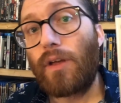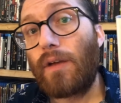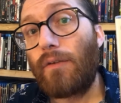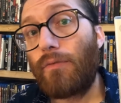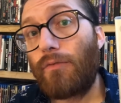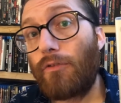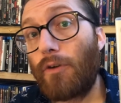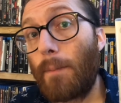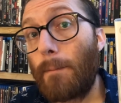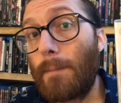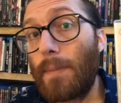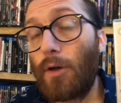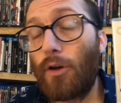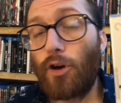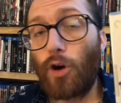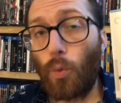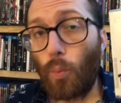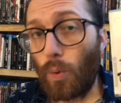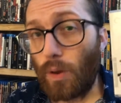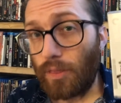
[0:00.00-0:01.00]

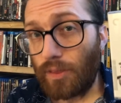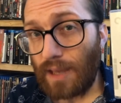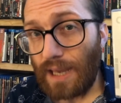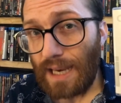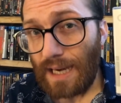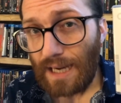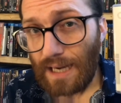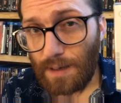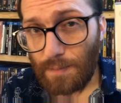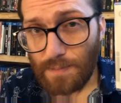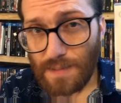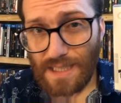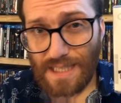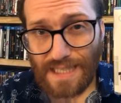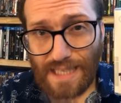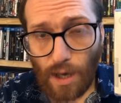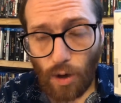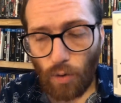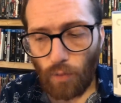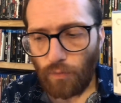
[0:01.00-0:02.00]
familiar with Keaton
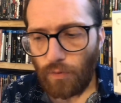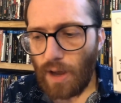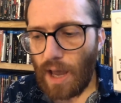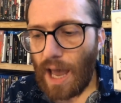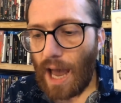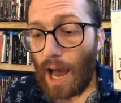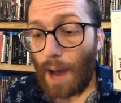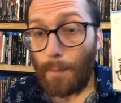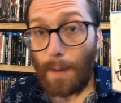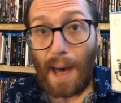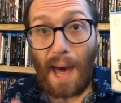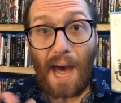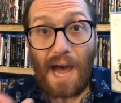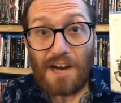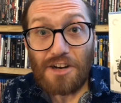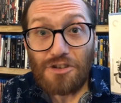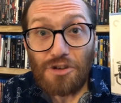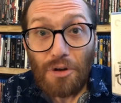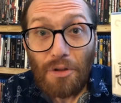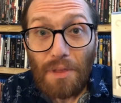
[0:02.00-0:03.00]
himself. I'm
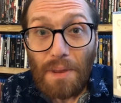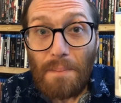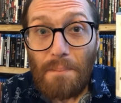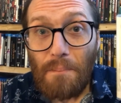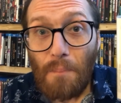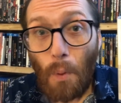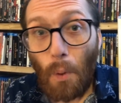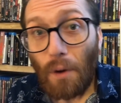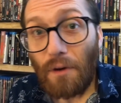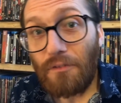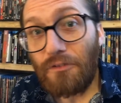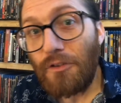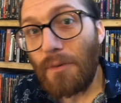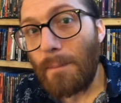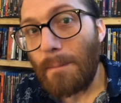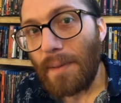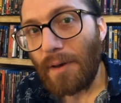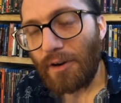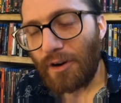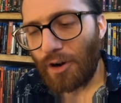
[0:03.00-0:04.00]
actually more
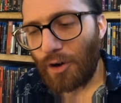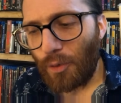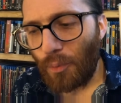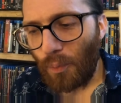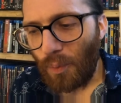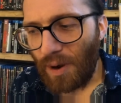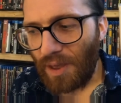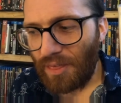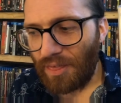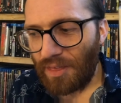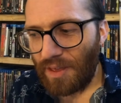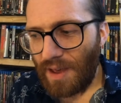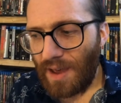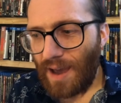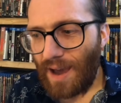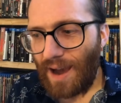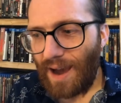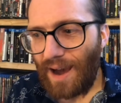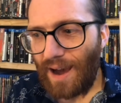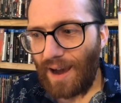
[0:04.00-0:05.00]
familiar with
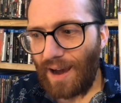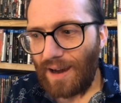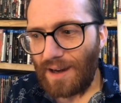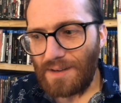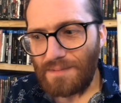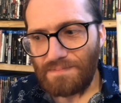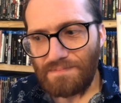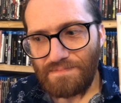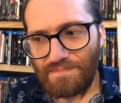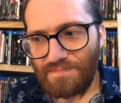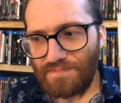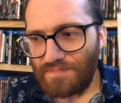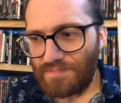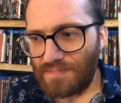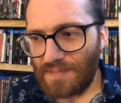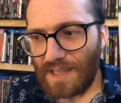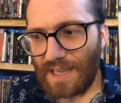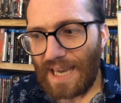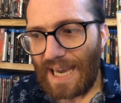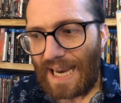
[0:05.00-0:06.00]

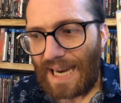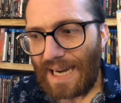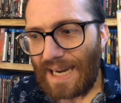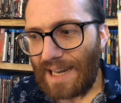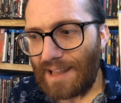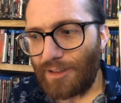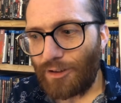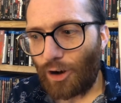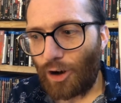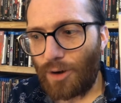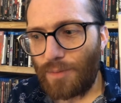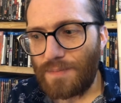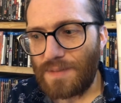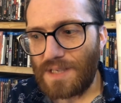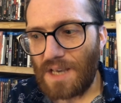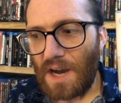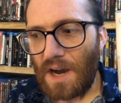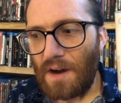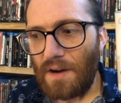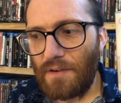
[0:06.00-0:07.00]
Keaton in terms
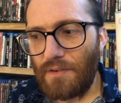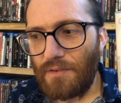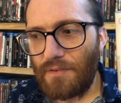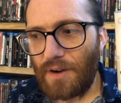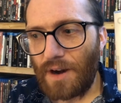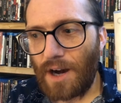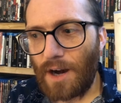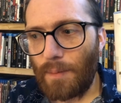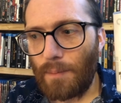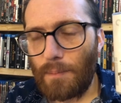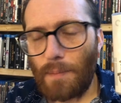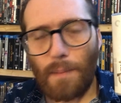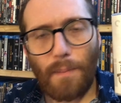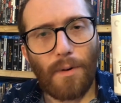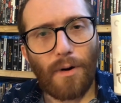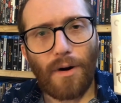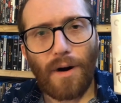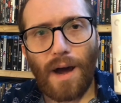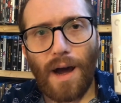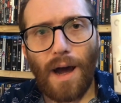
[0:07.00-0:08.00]
of,
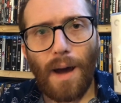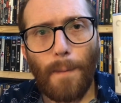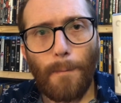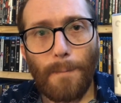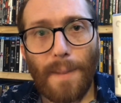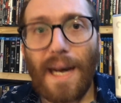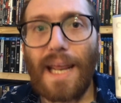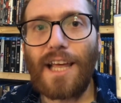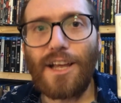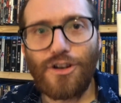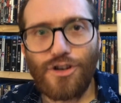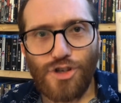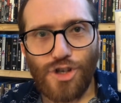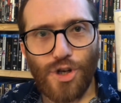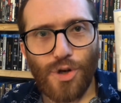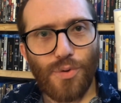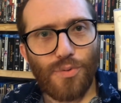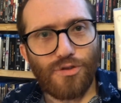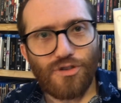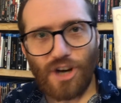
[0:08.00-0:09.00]
remember Benny and
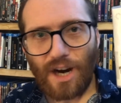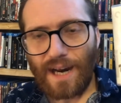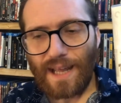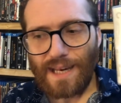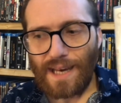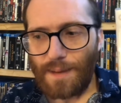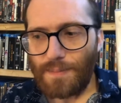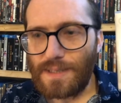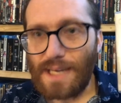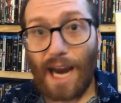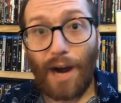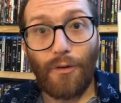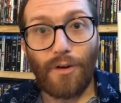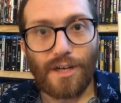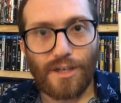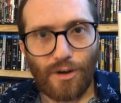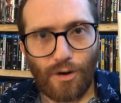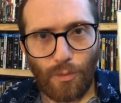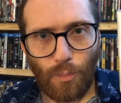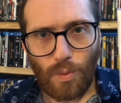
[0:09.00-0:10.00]
June? Johnny Depp's
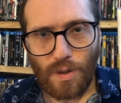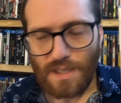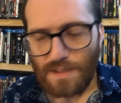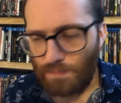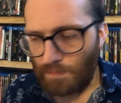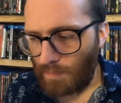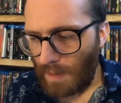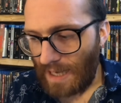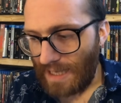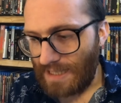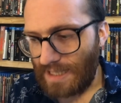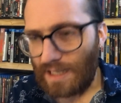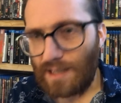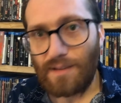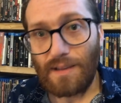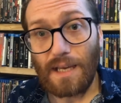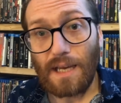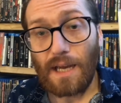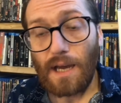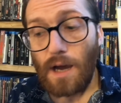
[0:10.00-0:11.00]
character was basically